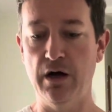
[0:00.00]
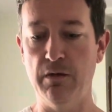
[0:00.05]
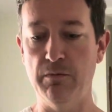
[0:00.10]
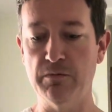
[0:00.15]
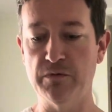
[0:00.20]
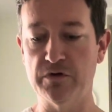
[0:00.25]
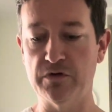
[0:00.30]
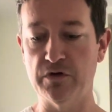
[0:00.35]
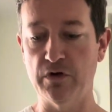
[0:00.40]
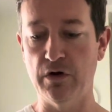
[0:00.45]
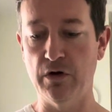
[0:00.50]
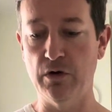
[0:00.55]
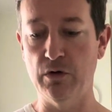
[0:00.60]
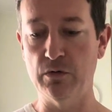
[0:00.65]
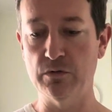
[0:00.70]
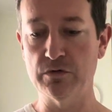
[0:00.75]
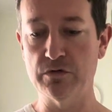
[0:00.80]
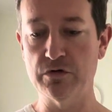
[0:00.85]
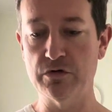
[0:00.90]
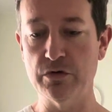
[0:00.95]

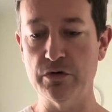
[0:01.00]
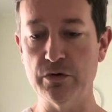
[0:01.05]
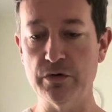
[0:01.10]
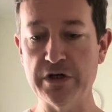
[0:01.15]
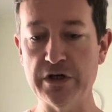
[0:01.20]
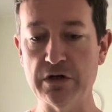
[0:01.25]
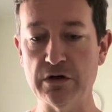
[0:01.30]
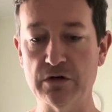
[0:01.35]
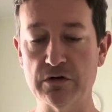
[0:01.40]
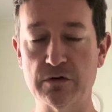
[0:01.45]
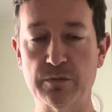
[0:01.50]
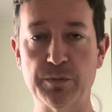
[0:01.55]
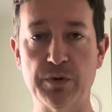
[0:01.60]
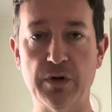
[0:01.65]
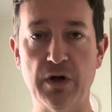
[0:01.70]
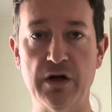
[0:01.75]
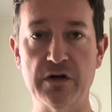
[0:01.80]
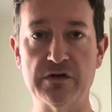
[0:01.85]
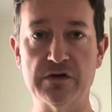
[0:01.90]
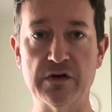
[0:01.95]
So 2 years
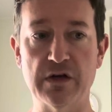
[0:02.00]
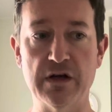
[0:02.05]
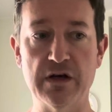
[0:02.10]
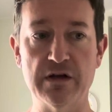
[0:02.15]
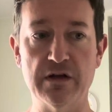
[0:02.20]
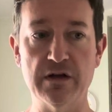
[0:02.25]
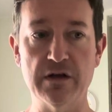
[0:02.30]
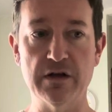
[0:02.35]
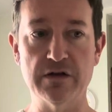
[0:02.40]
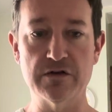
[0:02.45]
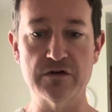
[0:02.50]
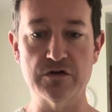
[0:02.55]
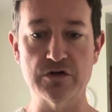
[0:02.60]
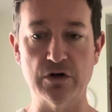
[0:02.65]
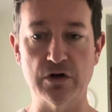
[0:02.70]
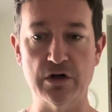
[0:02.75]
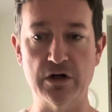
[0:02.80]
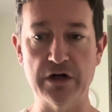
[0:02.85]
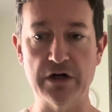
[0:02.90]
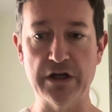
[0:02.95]
plus into this
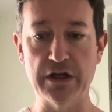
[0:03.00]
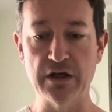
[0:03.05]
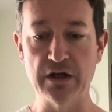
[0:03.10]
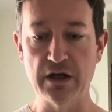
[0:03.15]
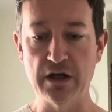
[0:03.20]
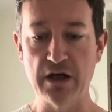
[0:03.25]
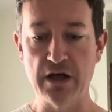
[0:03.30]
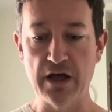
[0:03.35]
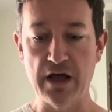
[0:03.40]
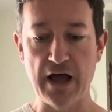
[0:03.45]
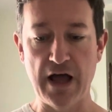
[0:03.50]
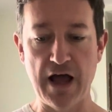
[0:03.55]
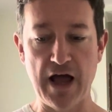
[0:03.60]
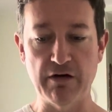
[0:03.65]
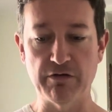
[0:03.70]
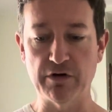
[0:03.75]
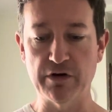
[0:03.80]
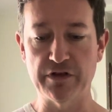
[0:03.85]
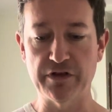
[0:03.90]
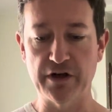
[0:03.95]
journey,
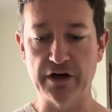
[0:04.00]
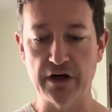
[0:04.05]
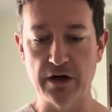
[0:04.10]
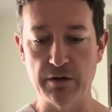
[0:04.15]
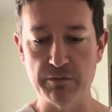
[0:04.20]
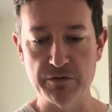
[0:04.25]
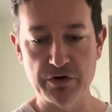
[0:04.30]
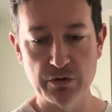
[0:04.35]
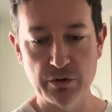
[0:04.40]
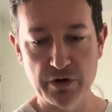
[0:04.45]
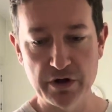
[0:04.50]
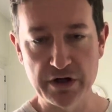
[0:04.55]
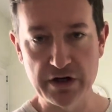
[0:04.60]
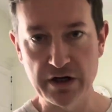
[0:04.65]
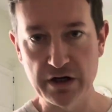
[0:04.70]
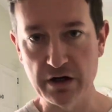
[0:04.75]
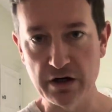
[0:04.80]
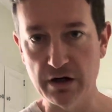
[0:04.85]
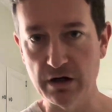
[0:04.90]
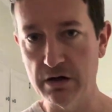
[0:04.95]
everything I'm doing
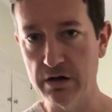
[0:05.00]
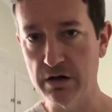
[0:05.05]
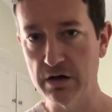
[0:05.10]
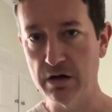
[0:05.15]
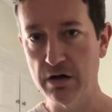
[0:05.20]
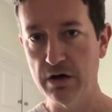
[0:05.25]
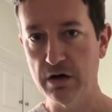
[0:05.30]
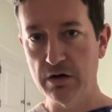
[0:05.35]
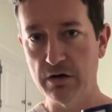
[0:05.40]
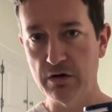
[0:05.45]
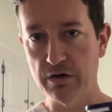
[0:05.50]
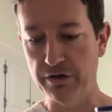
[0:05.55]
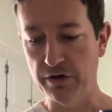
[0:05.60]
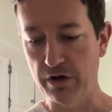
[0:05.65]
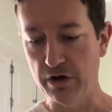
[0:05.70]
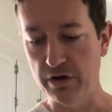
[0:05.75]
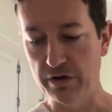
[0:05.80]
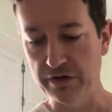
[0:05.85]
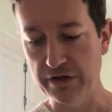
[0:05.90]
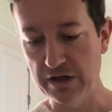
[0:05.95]
here, with
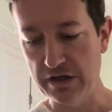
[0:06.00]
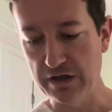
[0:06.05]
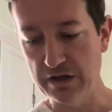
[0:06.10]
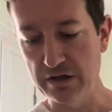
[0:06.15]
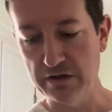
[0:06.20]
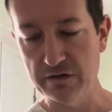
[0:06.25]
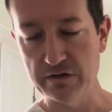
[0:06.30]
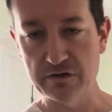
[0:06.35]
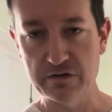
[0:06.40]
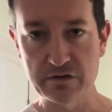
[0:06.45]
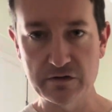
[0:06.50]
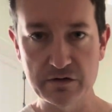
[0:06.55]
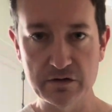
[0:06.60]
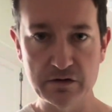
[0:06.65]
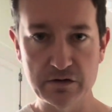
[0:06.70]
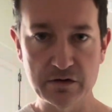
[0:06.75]
all these,